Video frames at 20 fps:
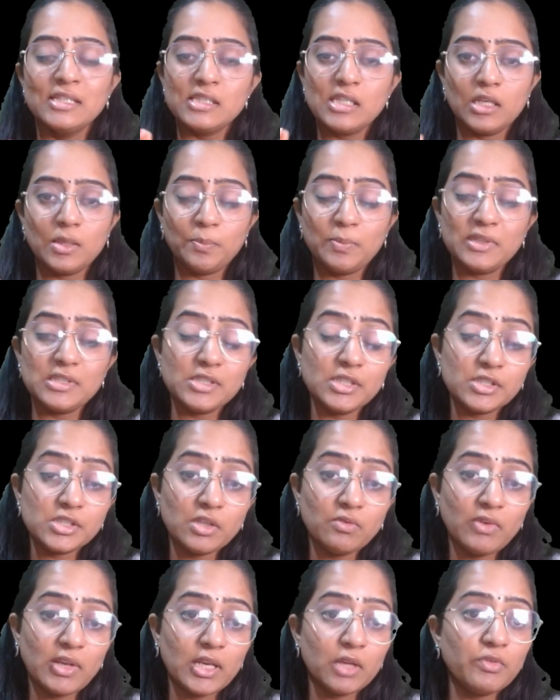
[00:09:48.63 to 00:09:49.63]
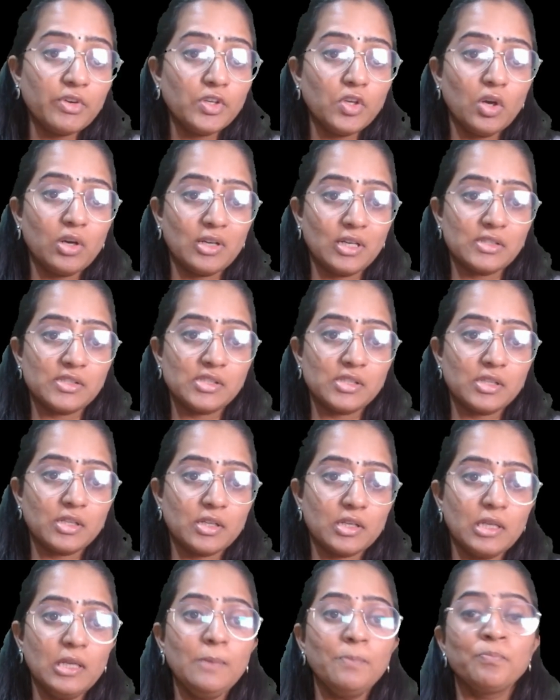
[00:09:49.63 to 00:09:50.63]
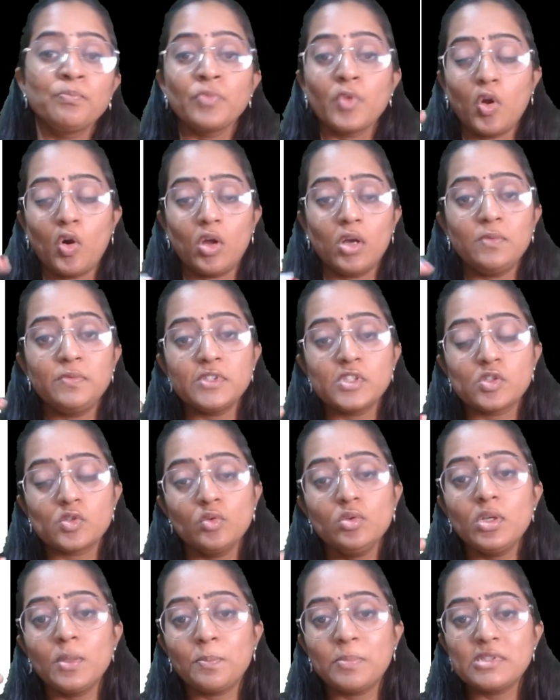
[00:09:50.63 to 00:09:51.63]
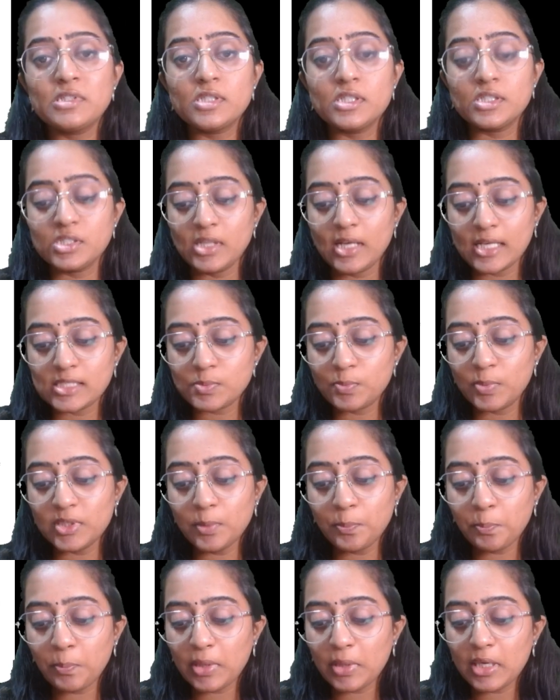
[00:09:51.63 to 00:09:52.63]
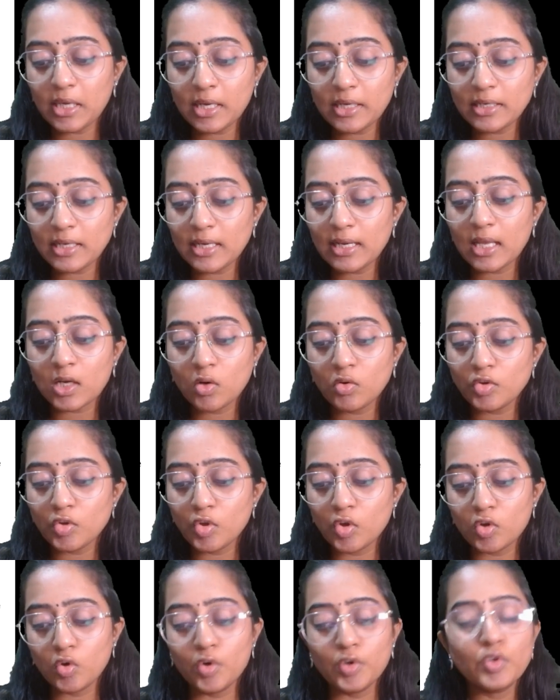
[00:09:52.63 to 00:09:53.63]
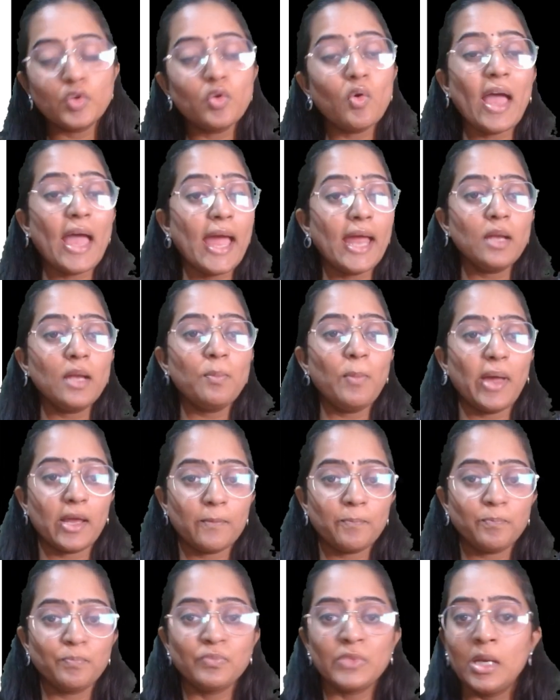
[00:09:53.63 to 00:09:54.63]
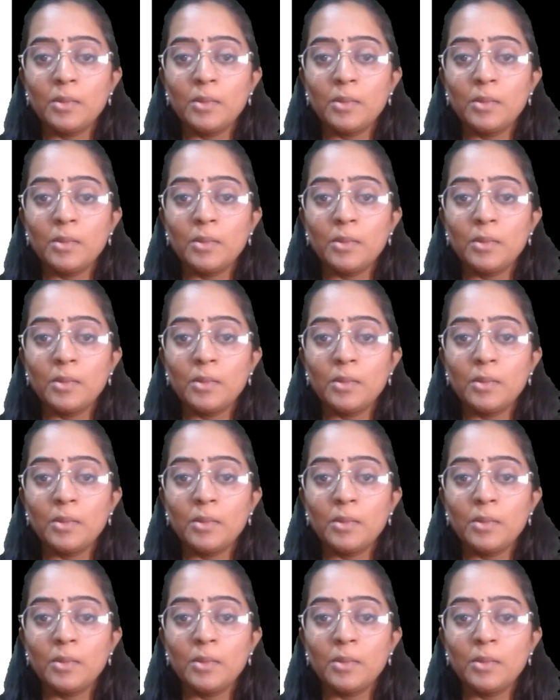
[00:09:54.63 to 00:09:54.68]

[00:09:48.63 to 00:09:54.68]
See, depreciation, whenever you're considering, all of us know depreciation as per the P&L account, you're going to add back.